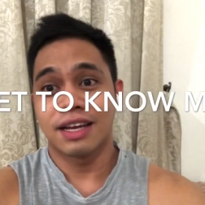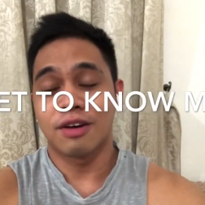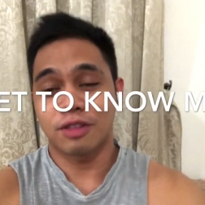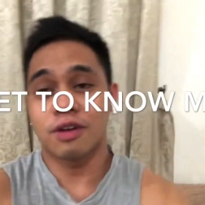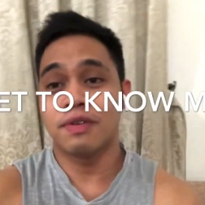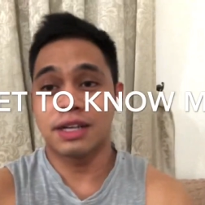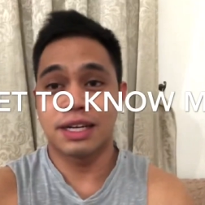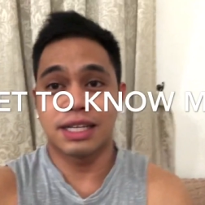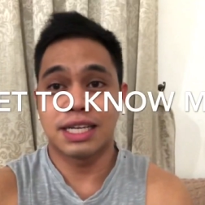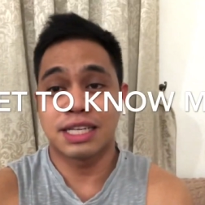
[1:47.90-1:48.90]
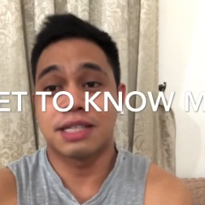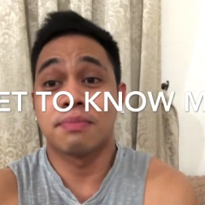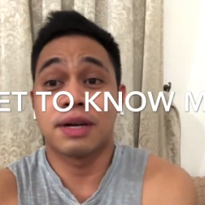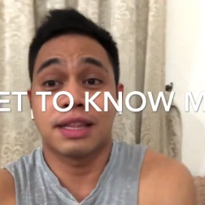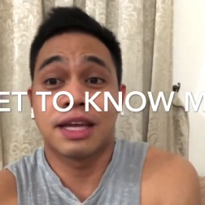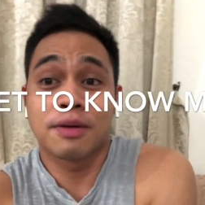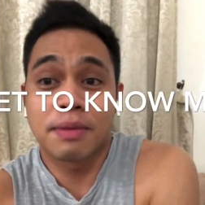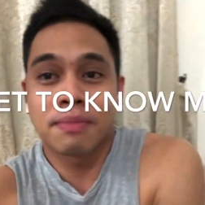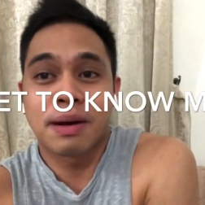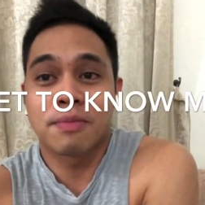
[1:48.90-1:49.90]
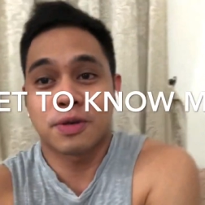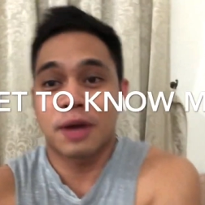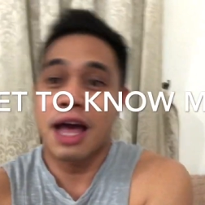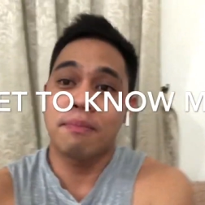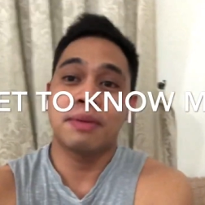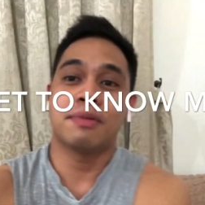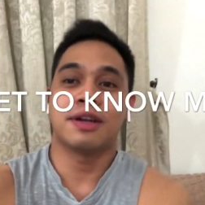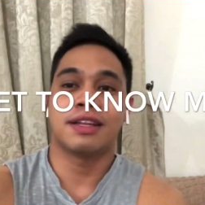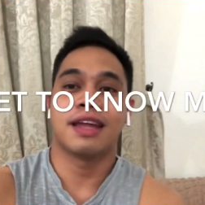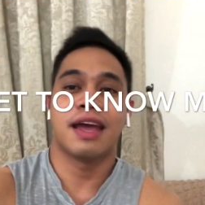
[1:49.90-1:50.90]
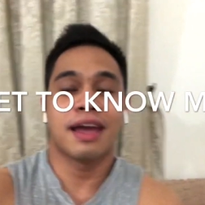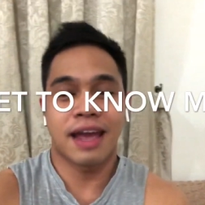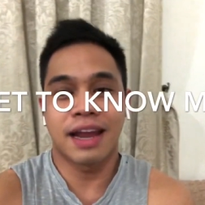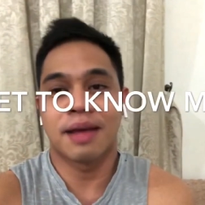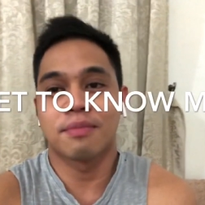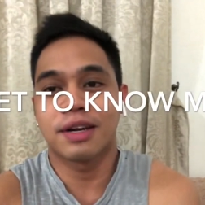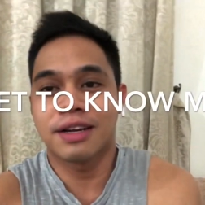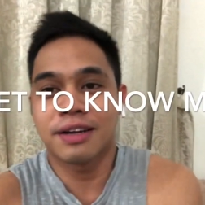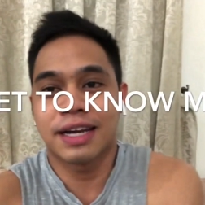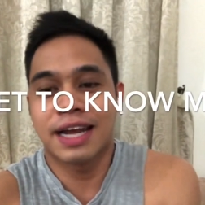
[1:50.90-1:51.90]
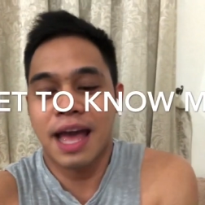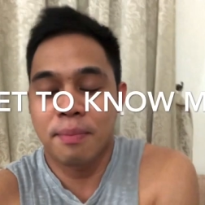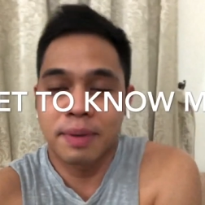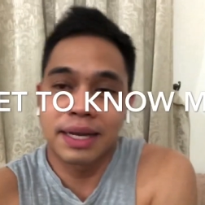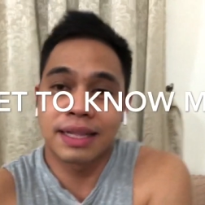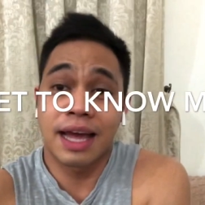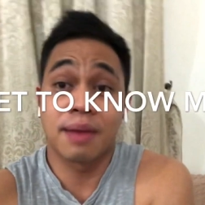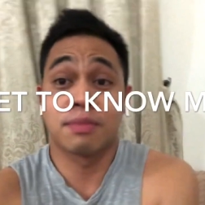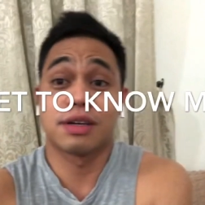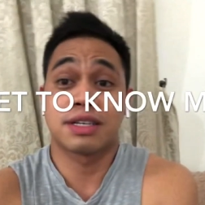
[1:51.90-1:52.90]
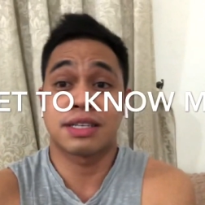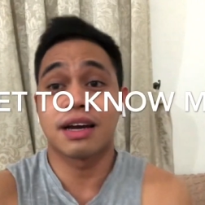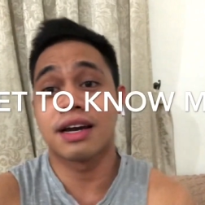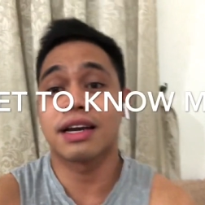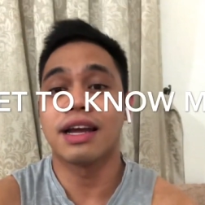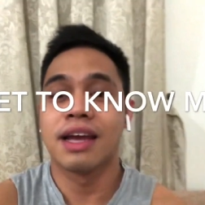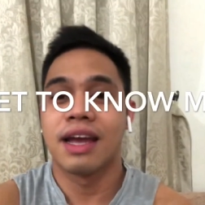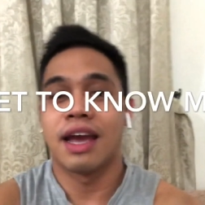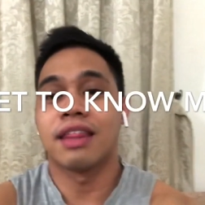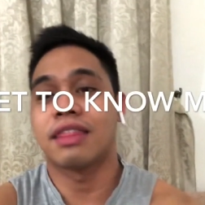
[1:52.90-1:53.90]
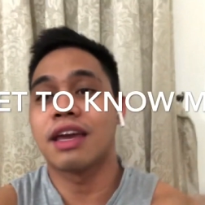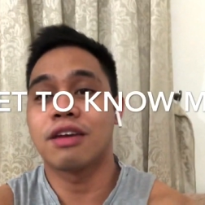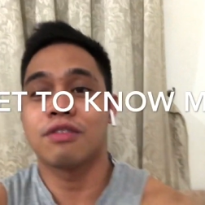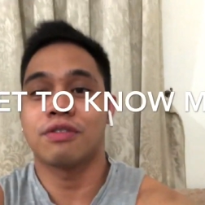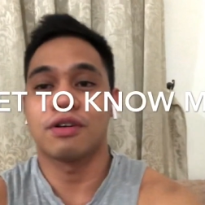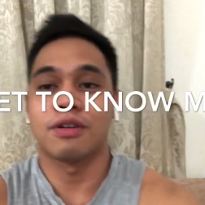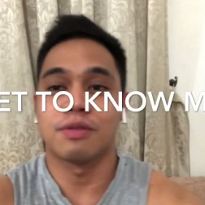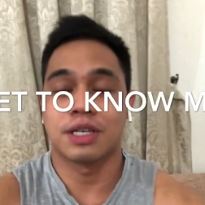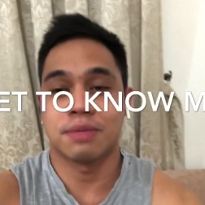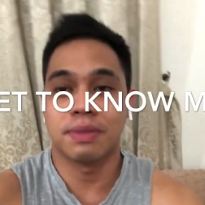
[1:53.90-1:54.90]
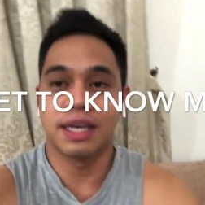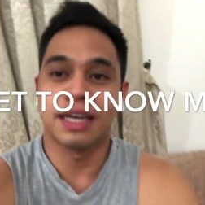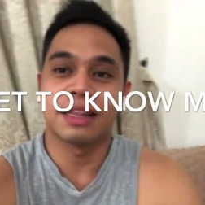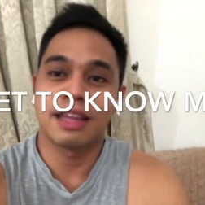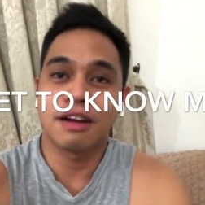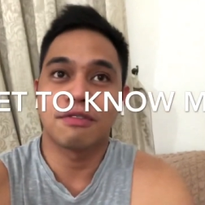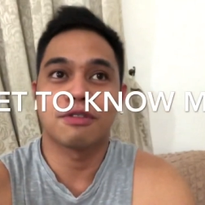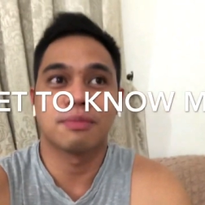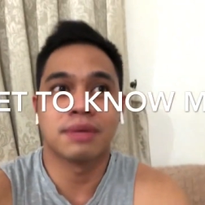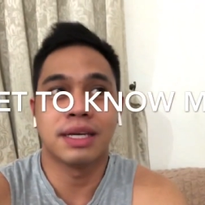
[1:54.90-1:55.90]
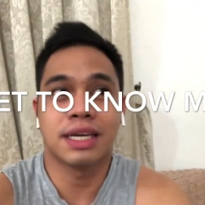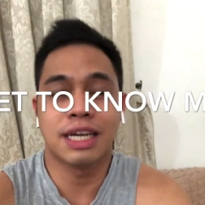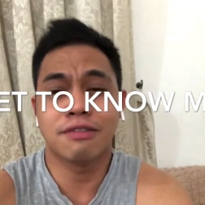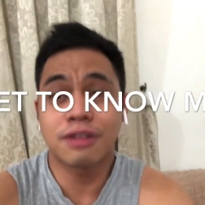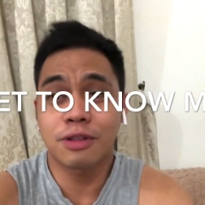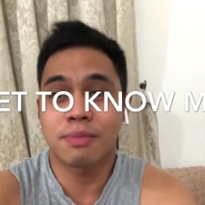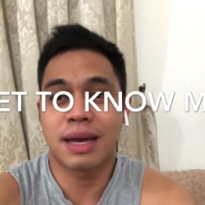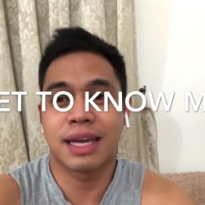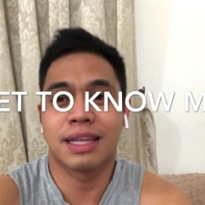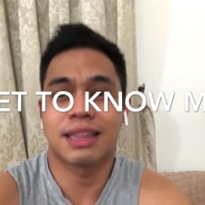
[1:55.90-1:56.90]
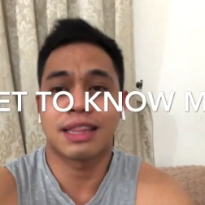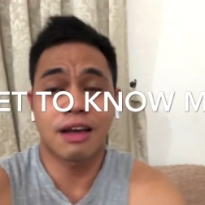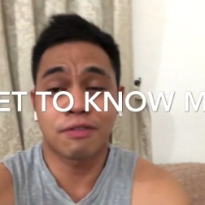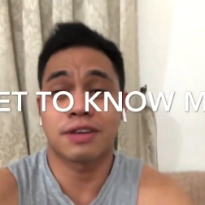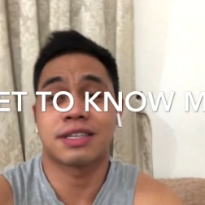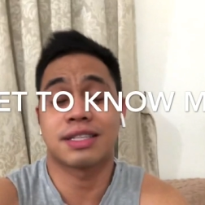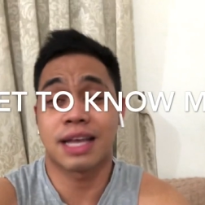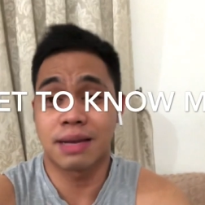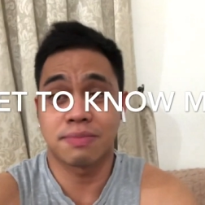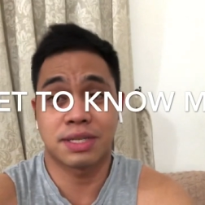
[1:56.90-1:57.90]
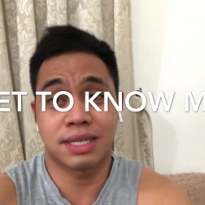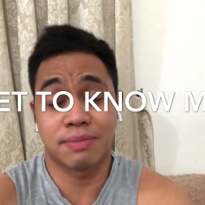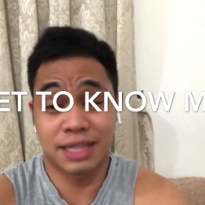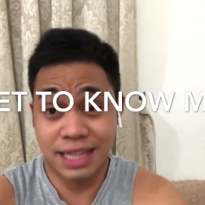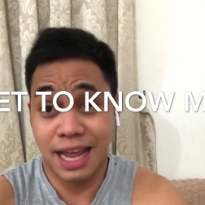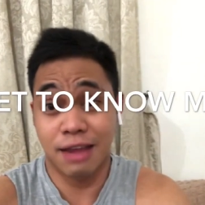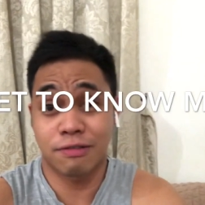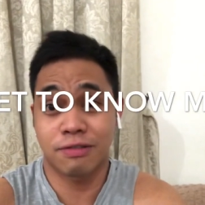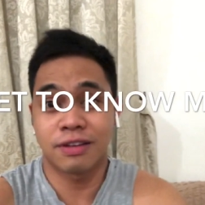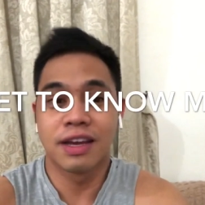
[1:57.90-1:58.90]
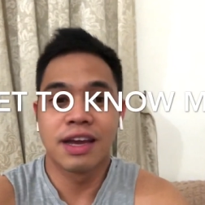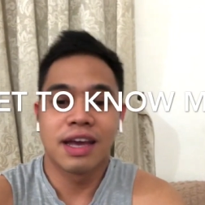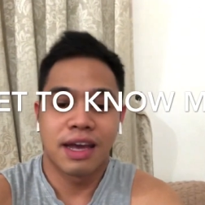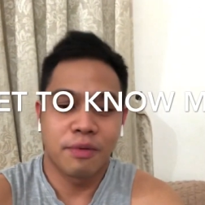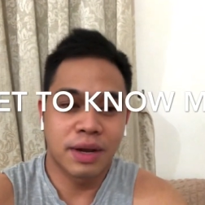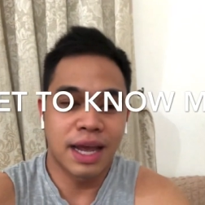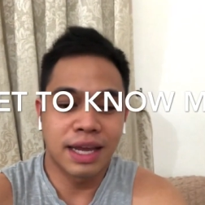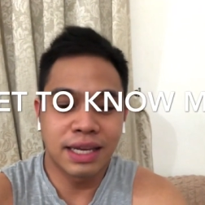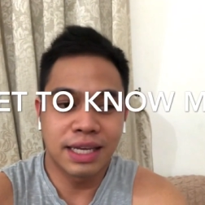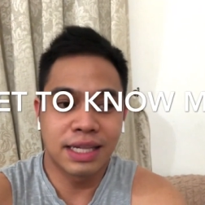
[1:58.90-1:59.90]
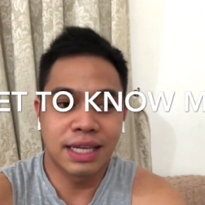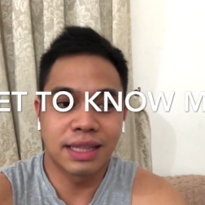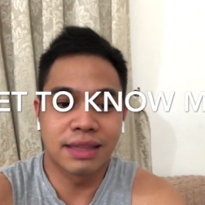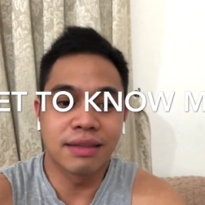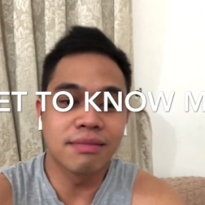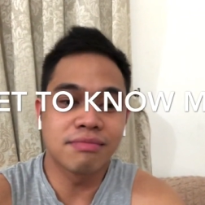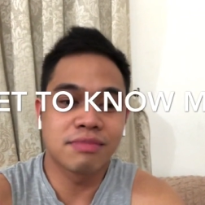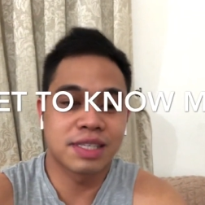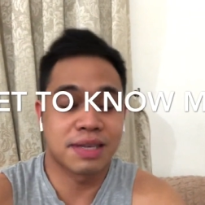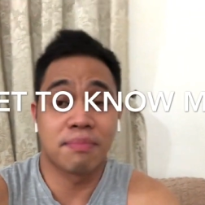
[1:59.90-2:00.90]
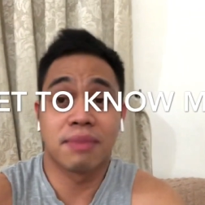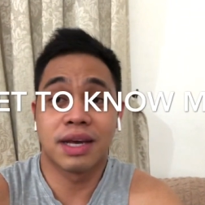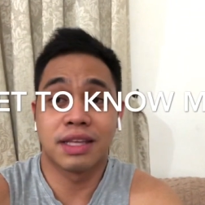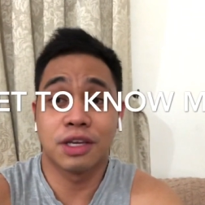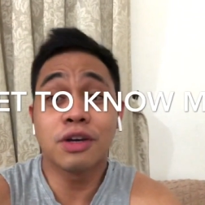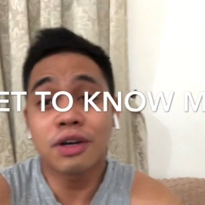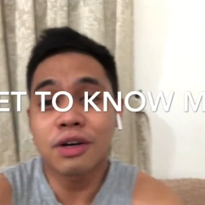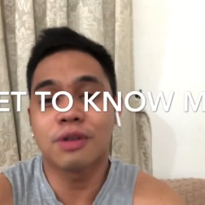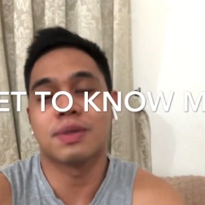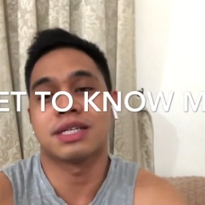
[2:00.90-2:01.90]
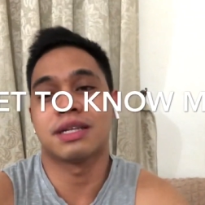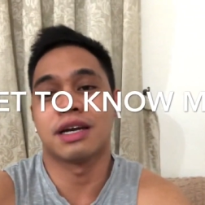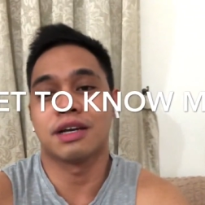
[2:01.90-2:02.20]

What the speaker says: October 13 is the birthday of my mom. So happy birthday, and I'm really, really happy that I'm your son. And thank you for always being there for me, even to my toughest times in life. When I needed somebody, you're always there.